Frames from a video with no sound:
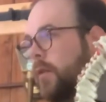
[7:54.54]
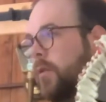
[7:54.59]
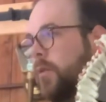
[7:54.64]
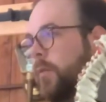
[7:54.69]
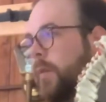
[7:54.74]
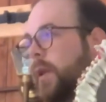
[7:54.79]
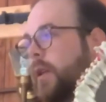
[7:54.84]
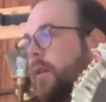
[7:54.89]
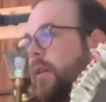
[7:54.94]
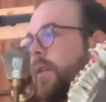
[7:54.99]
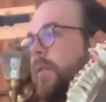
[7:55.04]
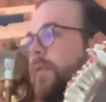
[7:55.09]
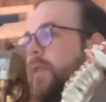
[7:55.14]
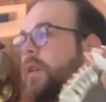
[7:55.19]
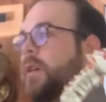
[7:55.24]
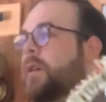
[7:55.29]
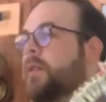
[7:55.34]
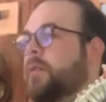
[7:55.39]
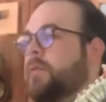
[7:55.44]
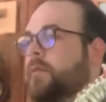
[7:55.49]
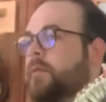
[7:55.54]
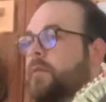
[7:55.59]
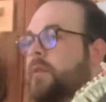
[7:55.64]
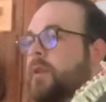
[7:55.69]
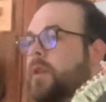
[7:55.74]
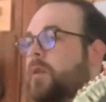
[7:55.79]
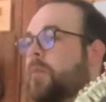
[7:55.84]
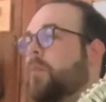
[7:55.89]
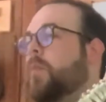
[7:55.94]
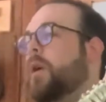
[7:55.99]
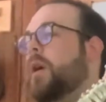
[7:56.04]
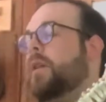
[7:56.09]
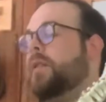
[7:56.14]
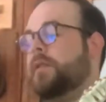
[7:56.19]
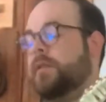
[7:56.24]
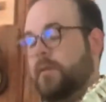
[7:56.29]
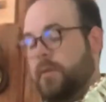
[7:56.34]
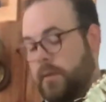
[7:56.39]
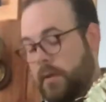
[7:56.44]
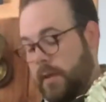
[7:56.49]
bit of a
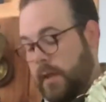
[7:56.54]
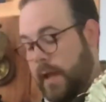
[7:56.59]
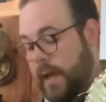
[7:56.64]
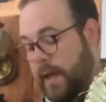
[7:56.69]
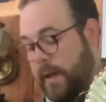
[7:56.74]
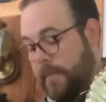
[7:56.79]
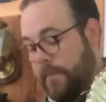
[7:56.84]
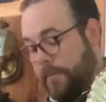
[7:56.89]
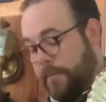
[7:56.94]
compression on that.